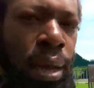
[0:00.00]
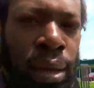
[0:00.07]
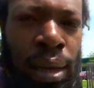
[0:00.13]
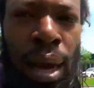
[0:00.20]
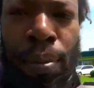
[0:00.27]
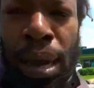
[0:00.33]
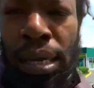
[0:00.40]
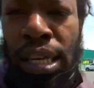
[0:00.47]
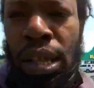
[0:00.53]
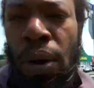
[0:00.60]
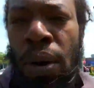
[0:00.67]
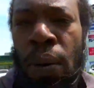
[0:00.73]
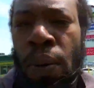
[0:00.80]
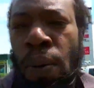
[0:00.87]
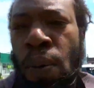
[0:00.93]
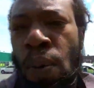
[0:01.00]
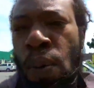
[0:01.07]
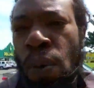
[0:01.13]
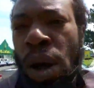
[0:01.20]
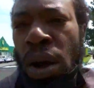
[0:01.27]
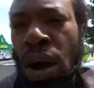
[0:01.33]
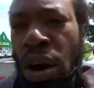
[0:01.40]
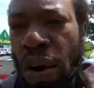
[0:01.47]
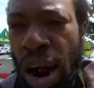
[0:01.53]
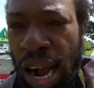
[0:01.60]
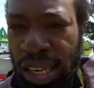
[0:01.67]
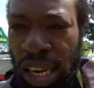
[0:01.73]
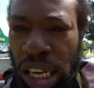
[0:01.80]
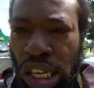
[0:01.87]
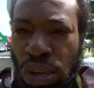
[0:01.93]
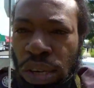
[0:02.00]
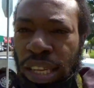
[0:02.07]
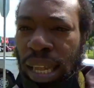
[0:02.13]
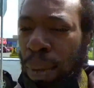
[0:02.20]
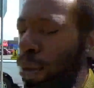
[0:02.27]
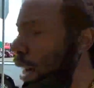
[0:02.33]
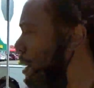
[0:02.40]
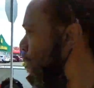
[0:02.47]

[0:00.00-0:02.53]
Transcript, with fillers: Yeah man, so we're gonna cross the street, but that